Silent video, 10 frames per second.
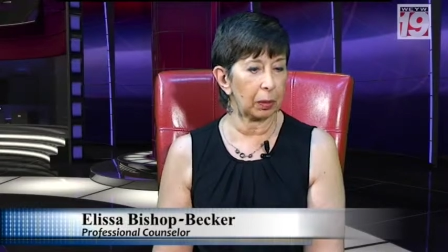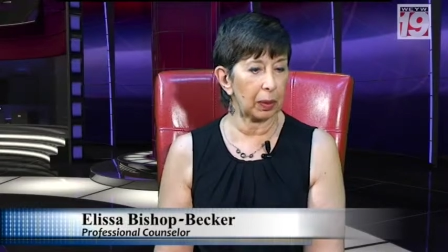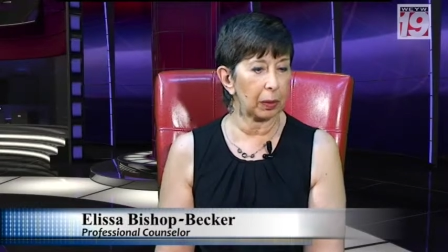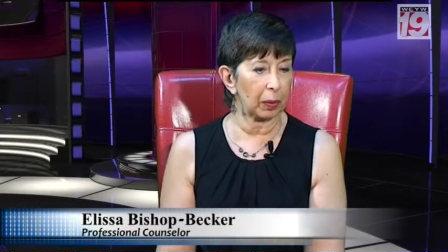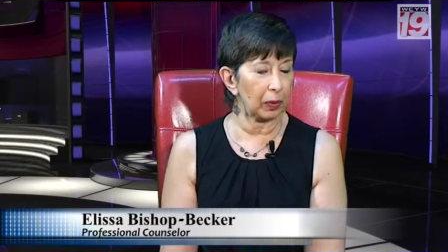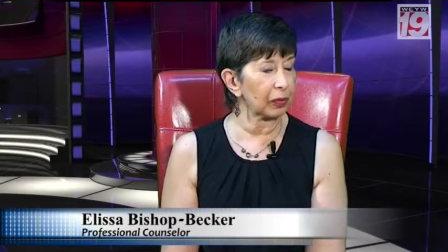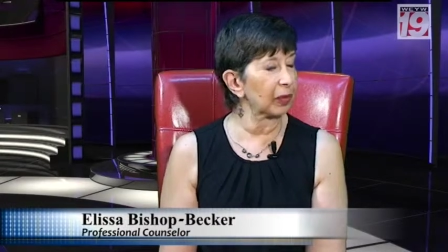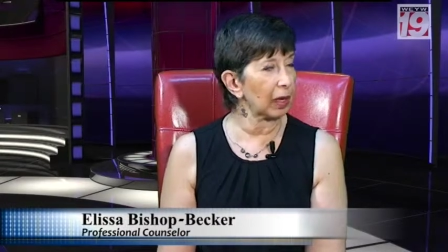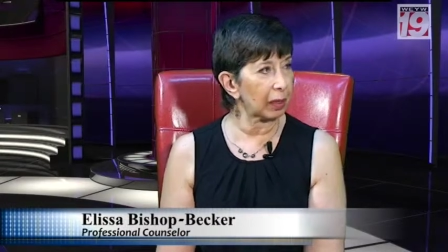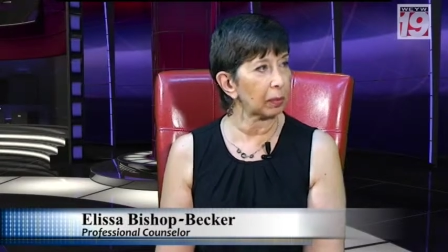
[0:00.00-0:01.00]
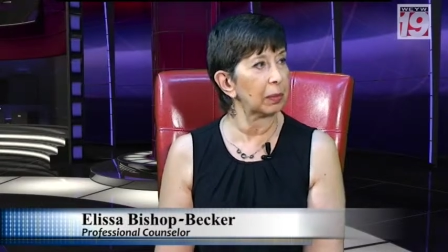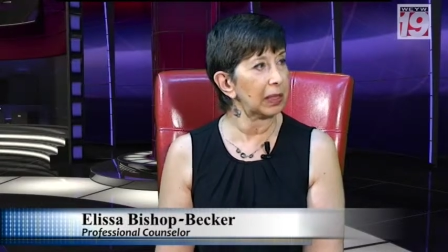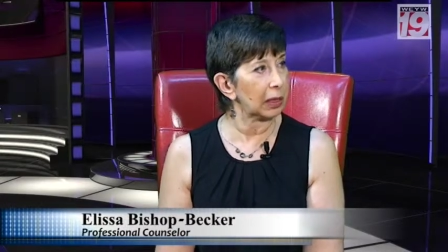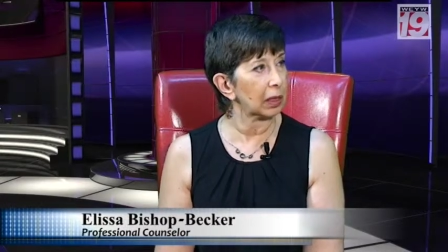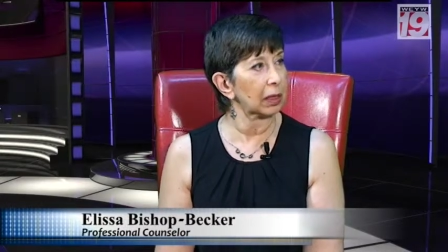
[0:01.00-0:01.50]
people find
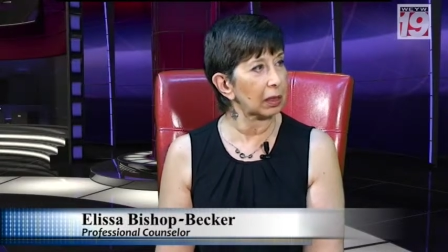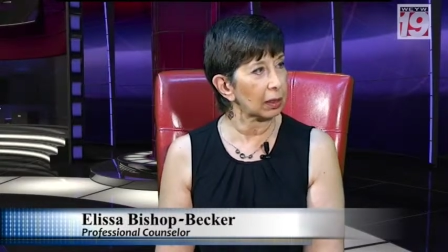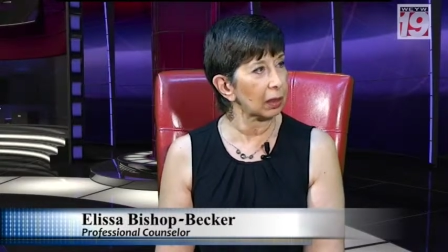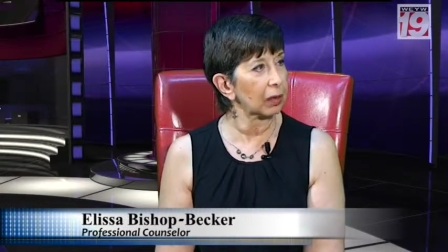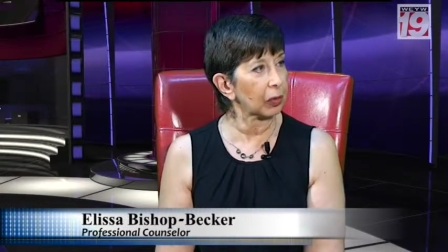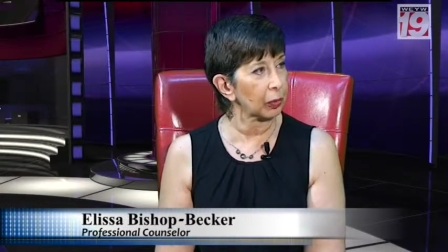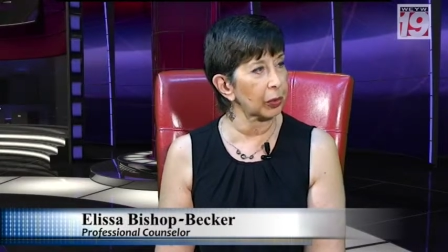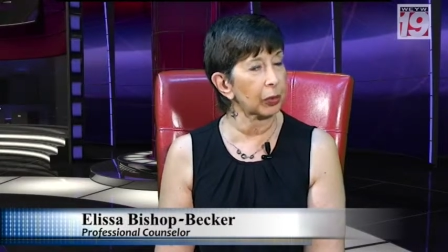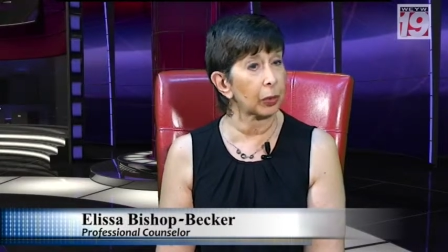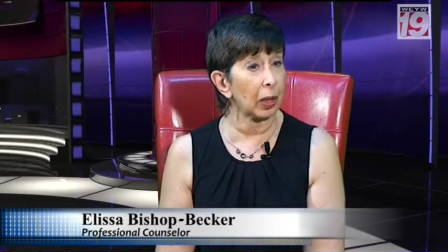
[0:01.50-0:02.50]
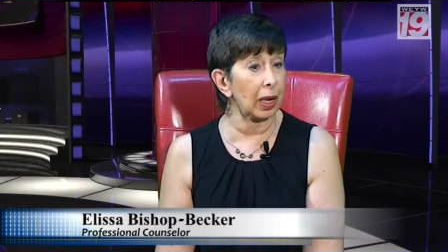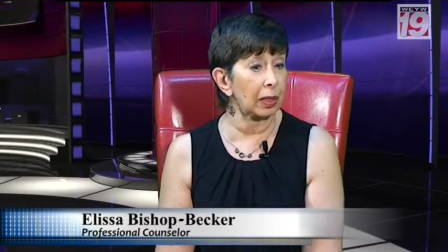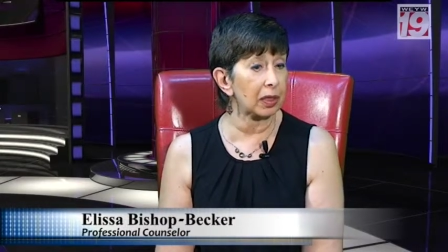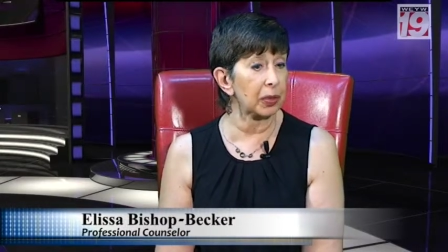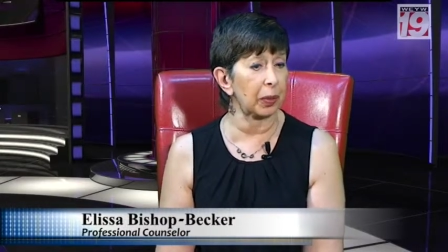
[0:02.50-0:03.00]
meaning through an
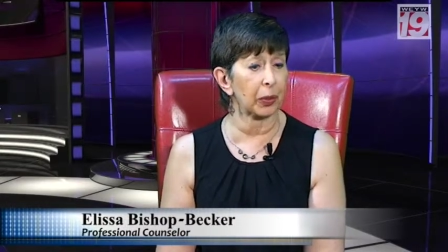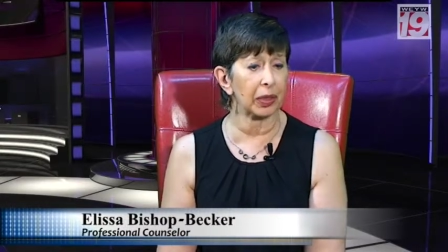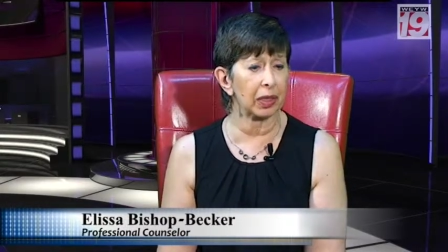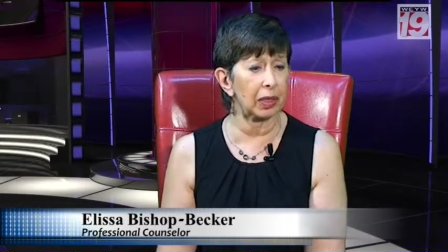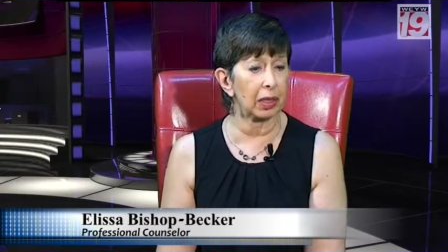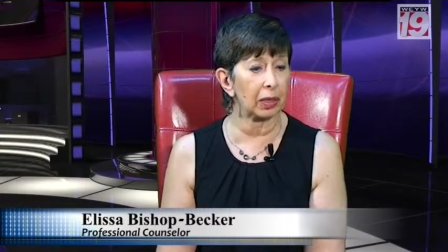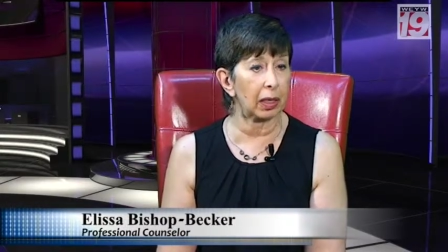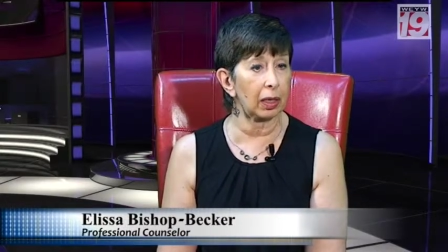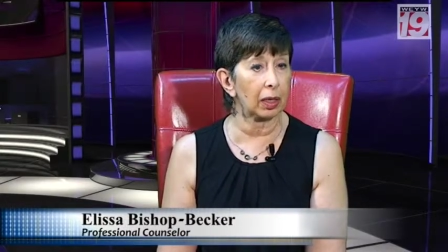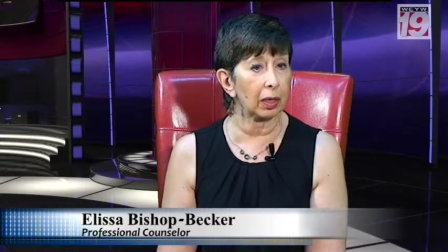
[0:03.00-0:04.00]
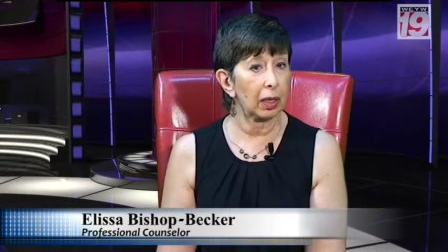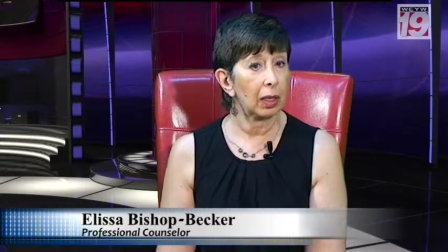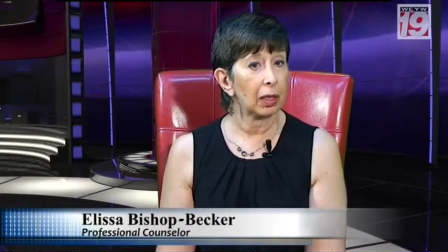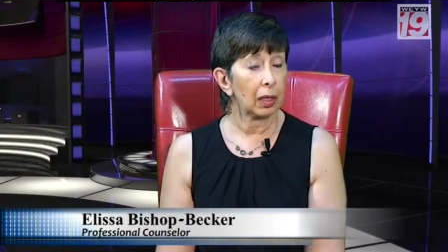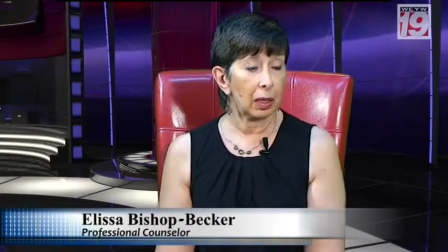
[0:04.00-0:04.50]
experience that they
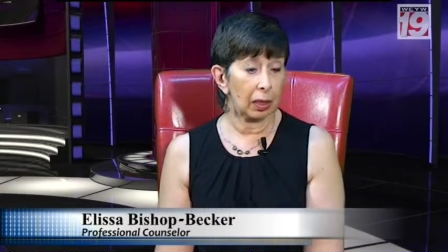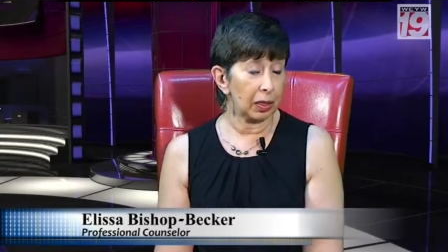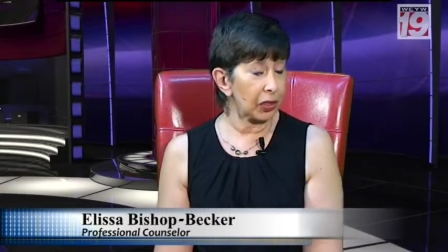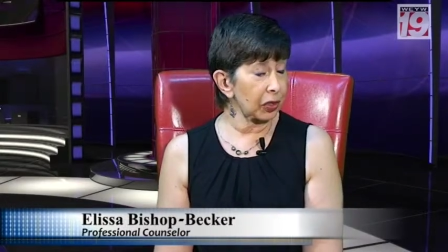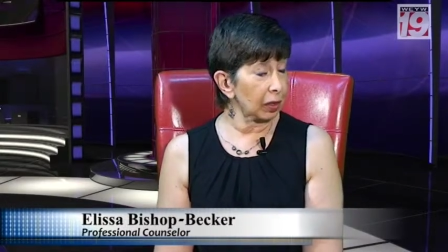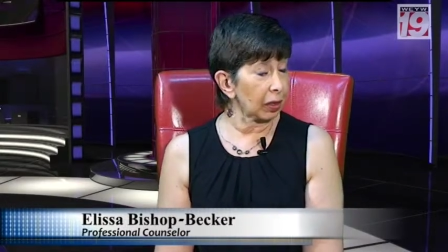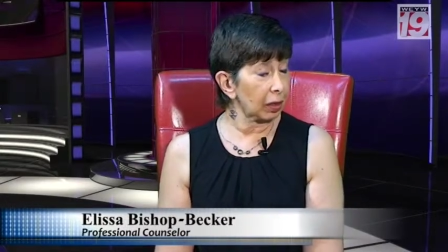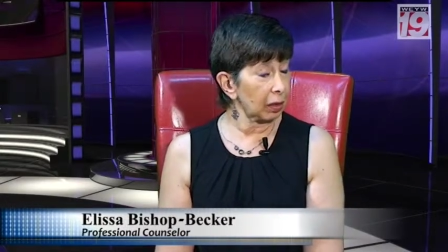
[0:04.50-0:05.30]
initially